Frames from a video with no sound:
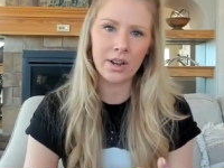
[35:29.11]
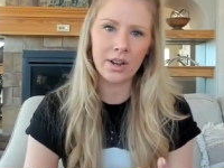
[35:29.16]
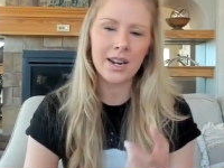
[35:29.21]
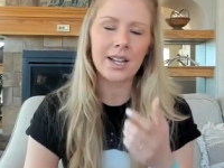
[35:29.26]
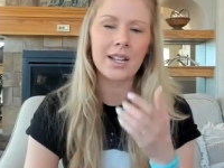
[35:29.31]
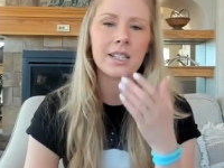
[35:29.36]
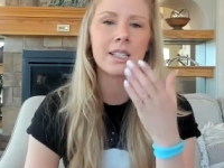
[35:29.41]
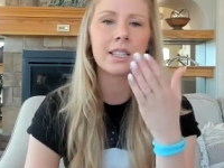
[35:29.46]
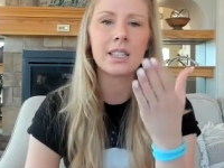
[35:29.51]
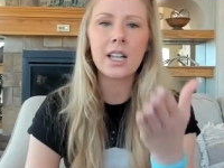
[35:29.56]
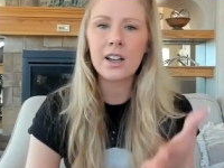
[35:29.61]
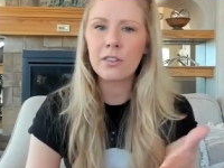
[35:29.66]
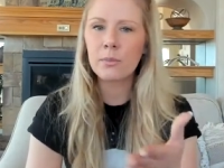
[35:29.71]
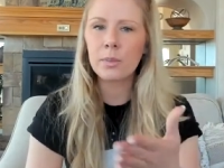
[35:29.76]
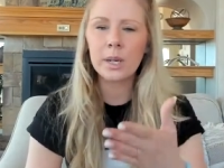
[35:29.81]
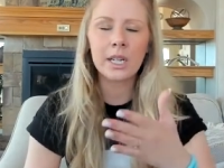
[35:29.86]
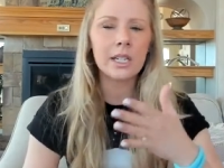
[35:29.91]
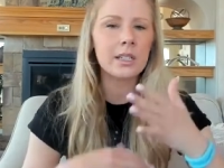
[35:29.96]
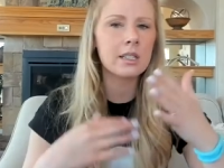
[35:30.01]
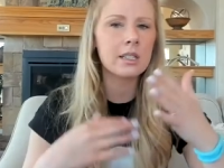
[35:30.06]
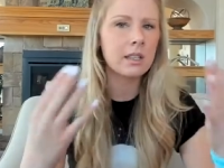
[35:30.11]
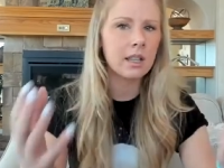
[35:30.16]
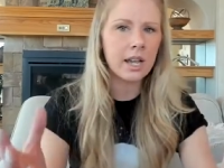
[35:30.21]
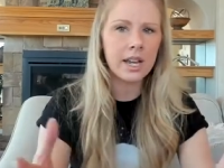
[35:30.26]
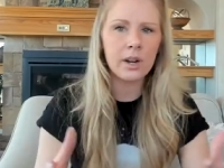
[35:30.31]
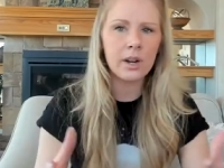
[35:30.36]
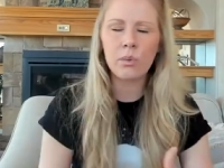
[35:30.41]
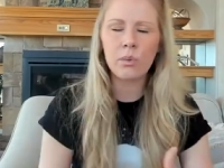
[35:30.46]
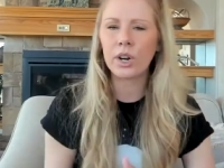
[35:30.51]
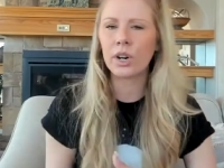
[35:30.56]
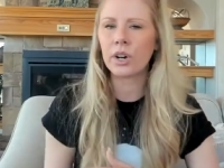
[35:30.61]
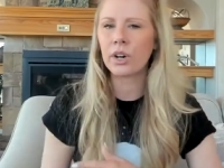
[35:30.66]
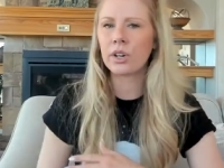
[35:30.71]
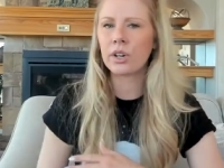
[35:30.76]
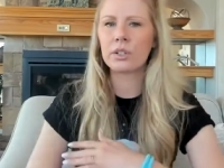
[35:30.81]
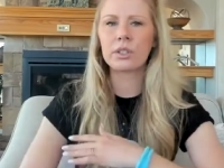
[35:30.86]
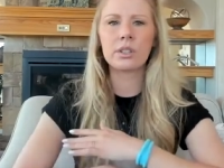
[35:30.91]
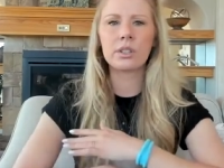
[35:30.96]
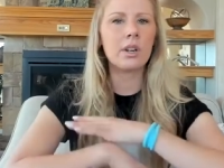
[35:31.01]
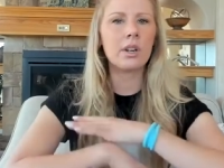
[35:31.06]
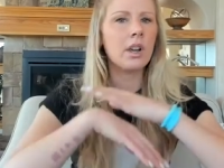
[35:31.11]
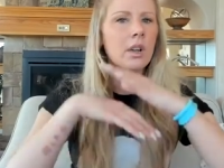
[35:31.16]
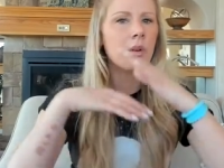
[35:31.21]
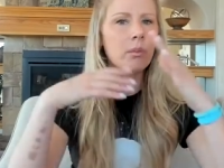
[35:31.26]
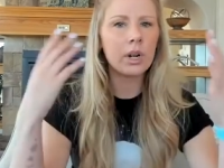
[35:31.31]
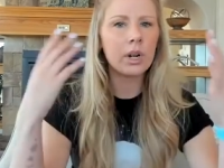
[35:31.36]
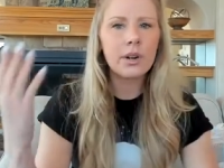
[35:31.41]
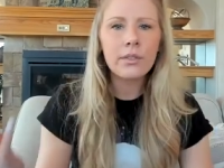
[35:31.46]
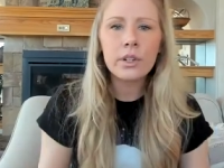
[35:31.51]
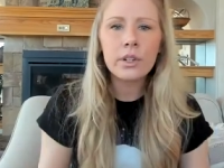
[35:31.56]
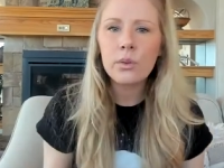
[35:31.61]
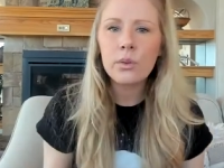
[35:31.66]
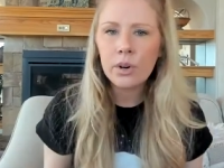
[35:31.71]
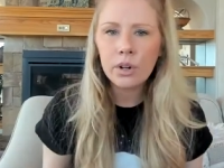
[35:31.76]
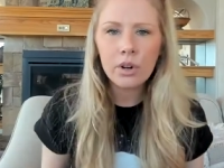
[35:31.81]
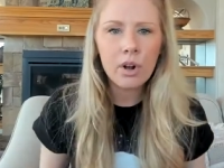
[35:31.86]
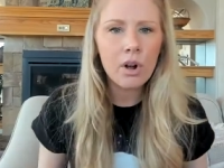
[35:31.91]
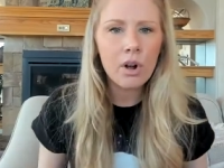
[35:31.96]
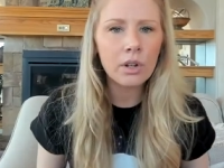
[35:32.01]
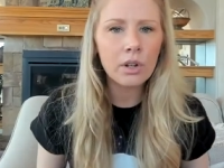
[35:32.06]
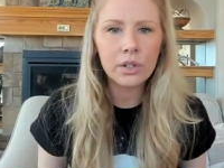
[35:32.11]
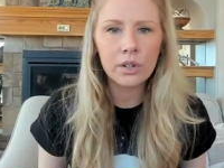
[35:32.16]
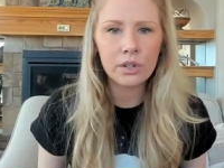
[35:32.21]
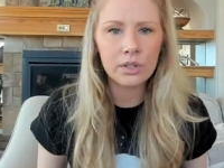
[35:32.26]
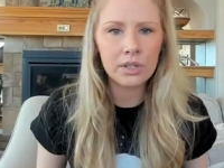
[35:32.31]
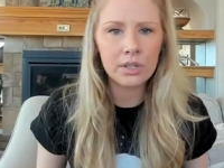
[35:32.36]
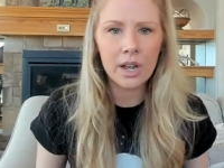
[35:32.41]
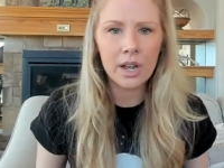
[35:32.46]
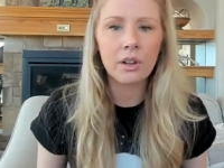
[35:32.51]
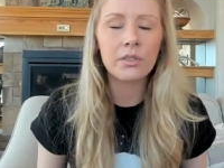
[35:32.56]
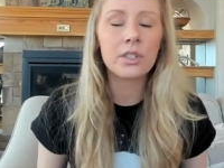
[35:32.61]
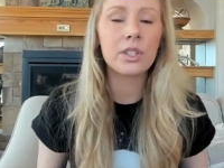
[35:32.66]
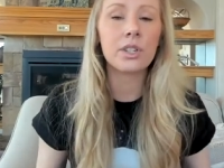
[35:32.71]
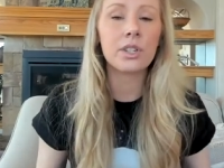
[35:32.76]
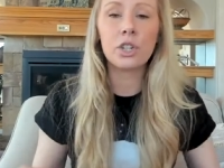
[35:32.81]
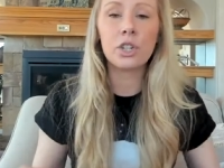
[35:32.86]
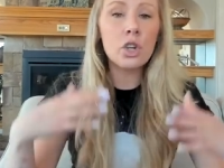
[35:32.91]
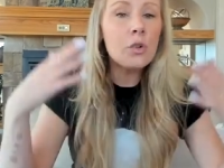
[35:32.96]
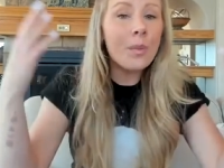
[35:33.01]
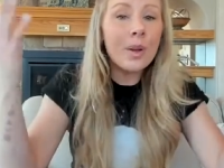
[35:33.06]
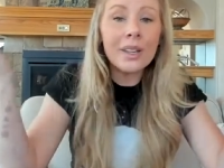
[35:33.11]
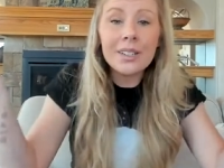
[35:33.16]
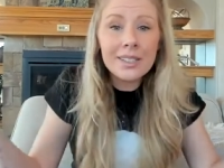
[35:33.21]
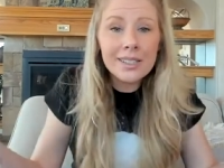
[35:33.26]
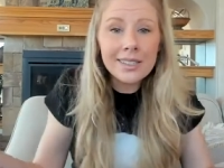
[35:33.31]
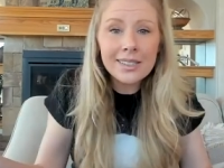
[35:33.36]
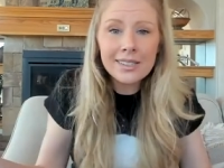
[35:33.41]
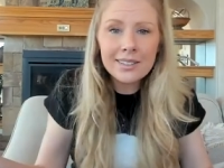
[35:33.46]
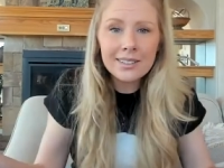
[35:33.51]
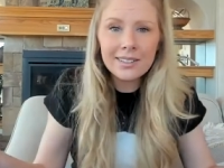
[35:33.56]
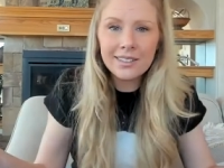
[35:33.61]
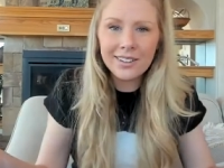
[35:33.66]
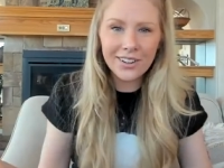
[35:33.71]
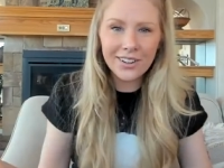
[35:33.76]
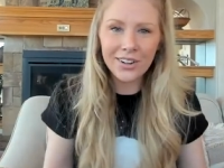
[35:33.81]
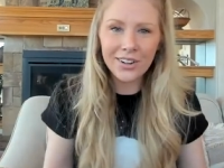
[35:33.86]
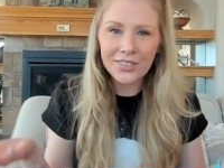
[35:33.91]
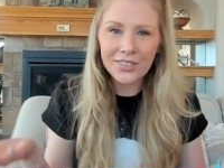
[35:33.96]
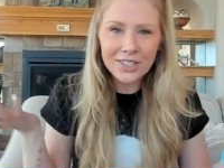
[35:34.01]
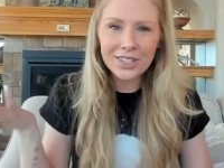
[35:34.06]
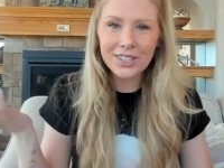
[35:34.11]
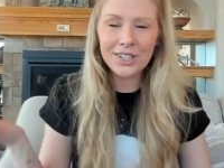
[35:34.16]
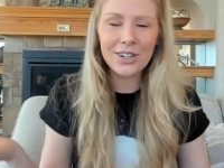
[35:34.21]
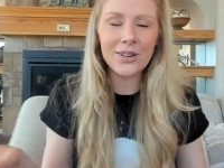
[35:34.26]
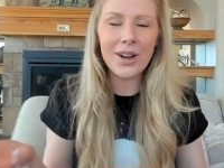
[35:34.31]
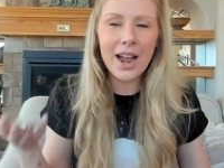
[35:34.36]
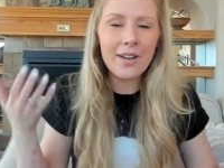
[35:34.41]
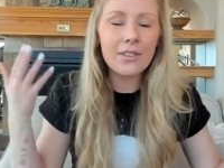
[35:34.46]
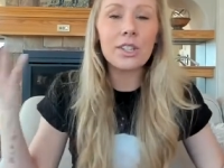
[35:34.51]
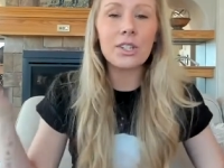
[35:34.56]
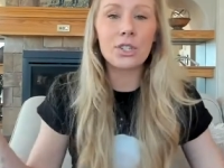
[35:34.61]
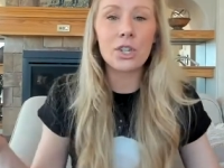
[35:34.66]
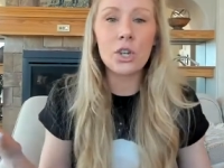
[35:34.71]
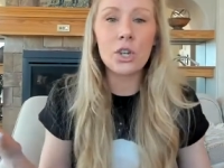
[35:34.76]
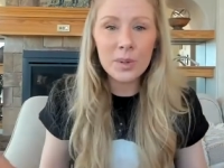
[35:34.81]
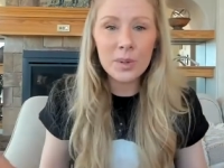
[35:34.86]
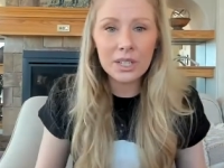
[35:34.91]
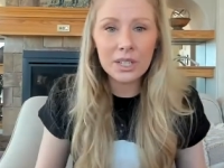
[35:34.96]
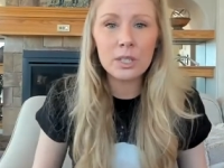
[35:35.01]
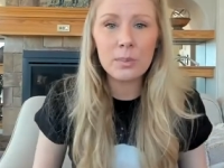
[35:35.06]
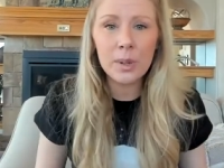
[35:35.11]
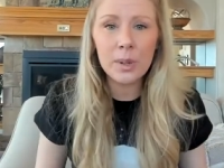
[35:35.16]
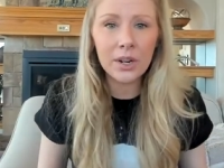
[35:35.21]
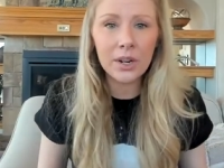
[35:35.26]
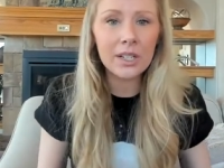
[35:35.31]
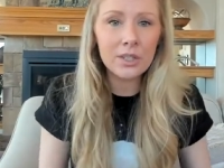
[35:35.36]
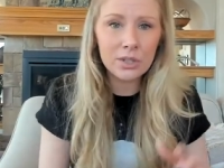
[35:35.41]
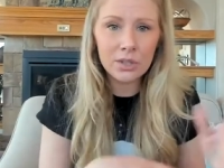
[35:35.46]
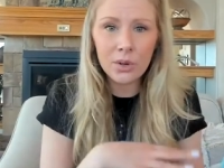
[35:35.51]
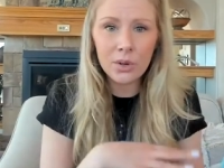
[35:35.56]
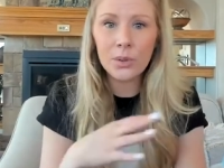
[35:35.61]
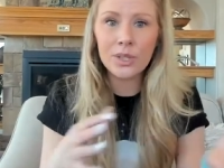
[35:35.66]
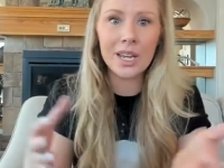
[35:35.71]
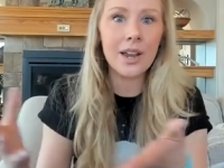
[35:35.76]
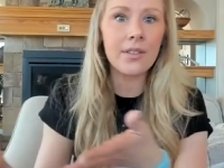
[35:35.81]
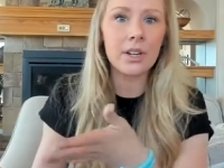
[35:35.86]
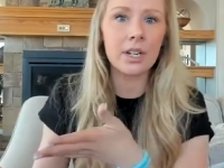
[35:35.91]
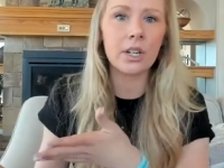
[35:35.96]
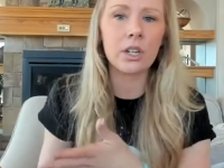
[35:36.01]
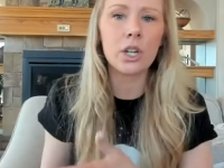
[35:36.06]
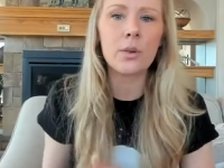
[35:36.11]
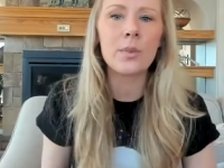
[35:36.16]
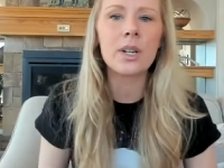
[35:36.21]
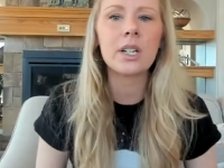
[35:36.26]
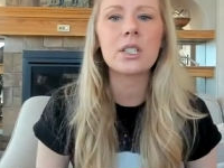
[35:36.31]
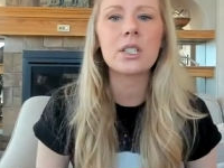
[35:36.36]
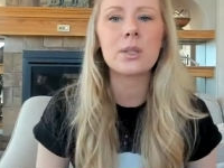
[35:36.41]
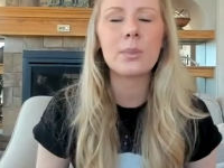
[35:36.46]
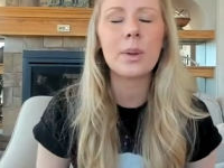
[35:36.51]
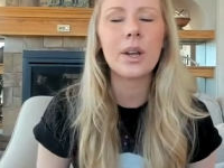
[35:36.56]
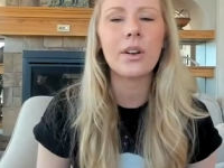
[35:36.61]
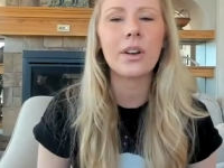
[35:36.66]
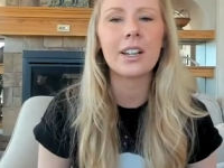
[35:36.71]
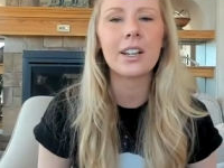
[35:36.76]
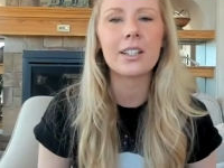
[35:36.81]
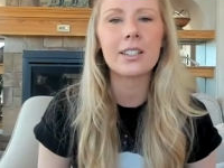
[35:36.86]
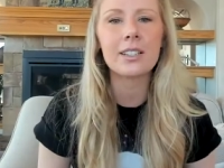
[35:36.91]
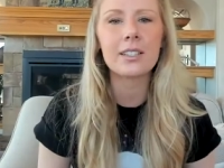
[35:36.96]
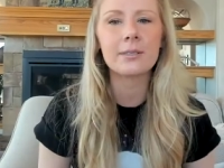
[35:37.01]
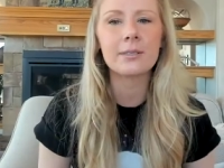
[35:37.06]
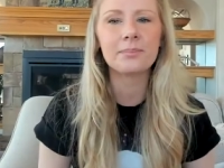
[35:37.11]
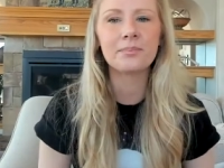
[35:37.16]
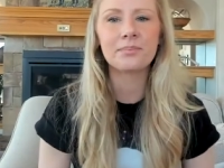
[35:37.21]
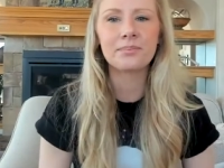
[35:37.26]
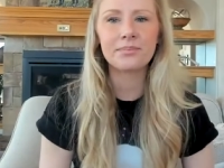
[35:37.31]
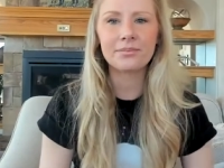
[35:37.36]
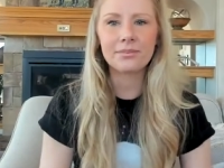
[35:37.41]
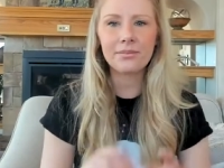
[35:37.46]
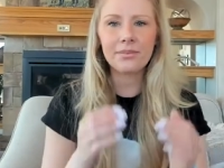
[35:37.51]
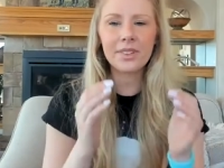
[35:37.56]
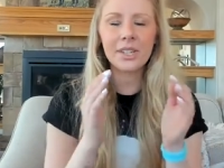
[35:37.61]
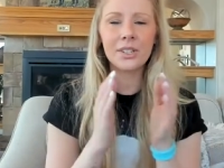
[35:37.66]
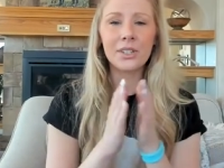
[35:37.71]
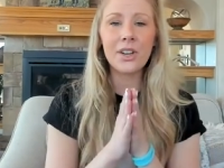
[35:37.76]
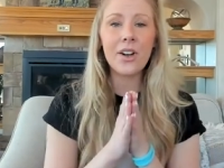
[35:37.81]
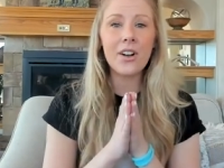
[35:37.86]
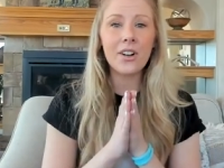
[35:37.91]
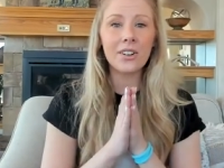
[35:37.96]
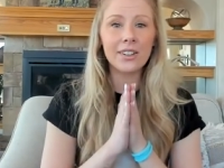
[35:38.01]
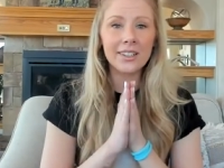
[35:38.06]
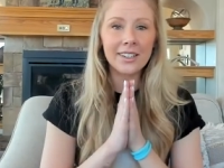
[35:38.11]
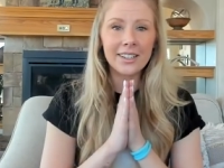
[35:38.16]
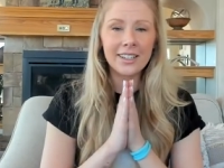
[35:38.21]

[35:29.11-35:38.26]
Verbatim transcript: And as love beings, light workers, whatever you want to call yourselves, humans on this, you know, having this human experience, souls having a human experience, y'all,